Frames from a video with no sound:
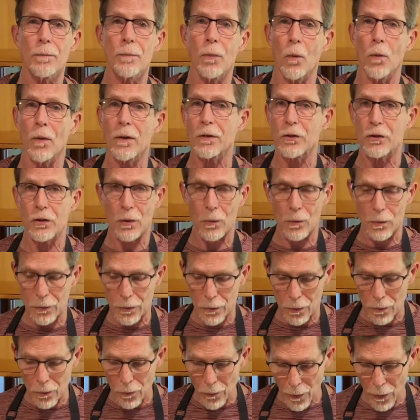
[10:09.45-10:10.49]
pork
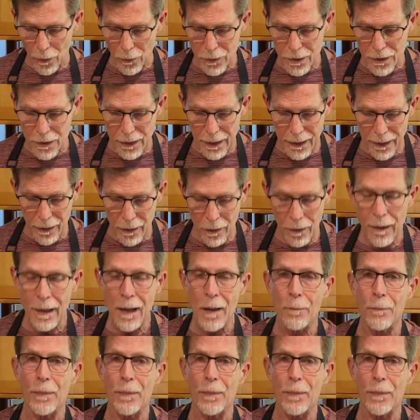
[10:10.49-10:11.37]
shoulder roast here,